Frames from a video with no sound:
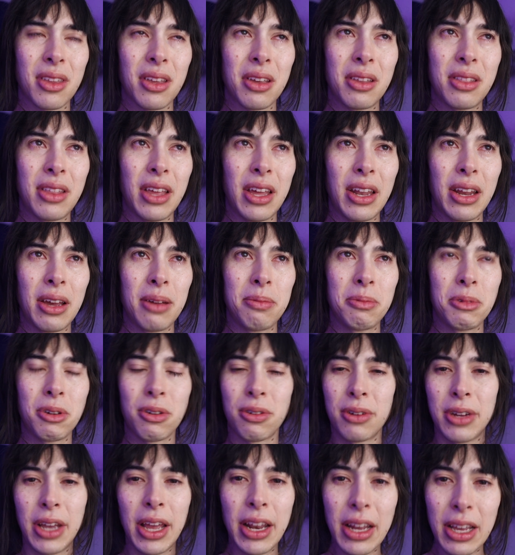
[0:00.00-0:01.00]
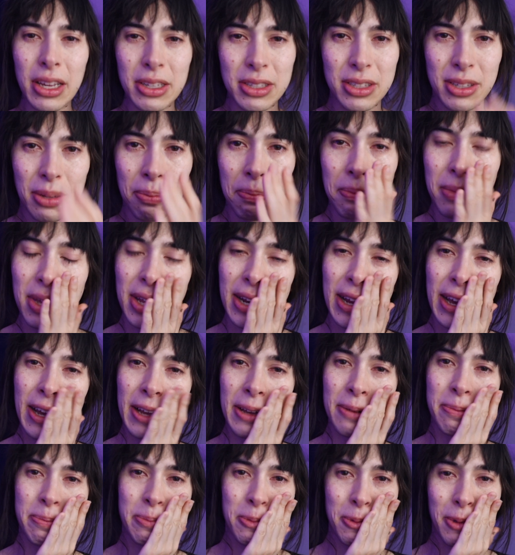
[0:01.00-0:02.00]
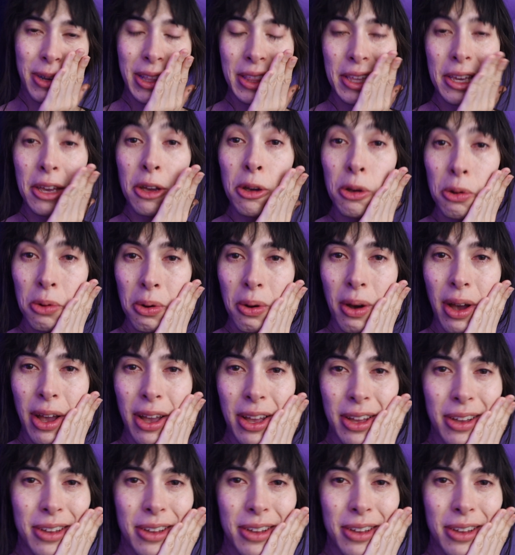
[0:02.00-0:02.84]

That I'm creating some meaning with you.